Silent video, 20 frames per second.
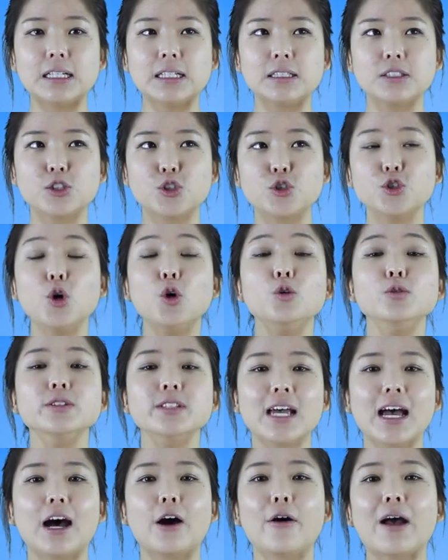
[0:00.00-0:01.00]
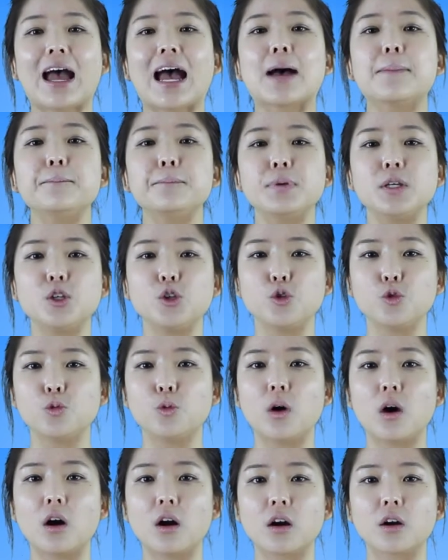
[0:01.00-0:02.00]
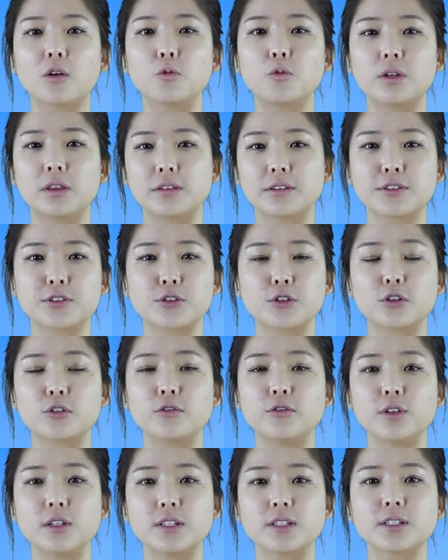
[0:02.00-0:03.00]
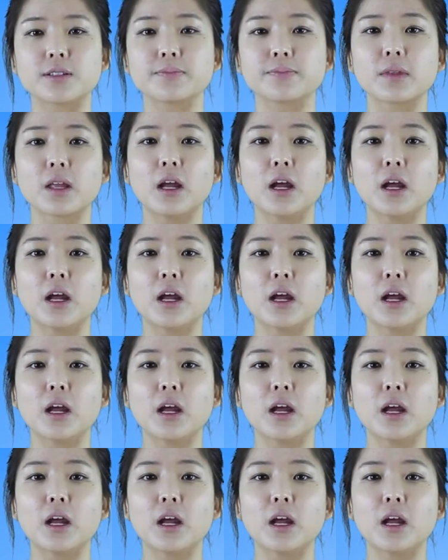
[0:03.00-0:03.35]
shows how happy you are with the service.